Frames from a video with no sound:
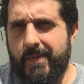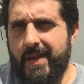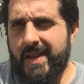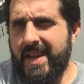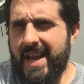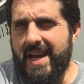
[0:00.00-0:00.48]

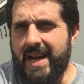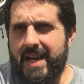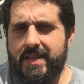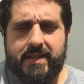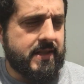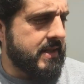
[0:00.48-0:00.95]
And yeah,
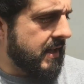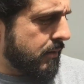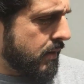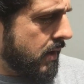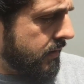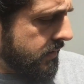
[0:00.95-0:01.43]
I
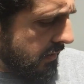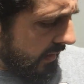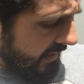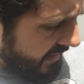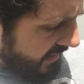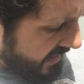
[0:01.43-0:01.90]
would also
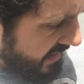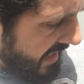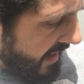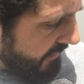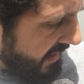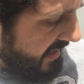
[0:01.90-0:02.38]
like to just
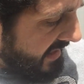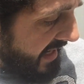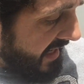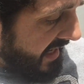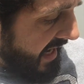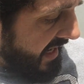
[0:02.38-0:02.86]
have a
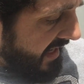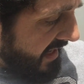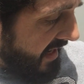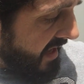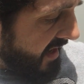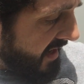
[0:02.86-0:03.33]

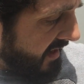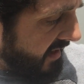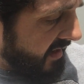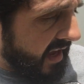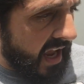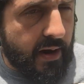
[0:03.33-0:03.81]
dedicated
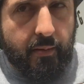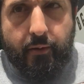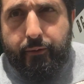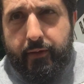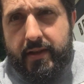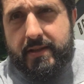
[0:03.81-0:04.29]
camera
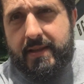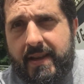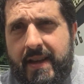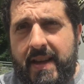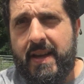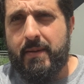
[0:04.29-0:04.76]
for this,
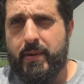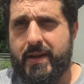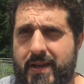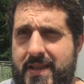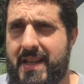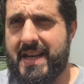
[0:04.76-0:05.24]

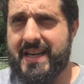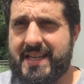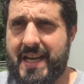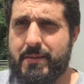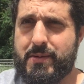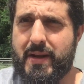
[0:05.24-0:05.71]
because a lot of
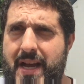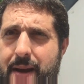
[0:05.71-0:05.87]
times what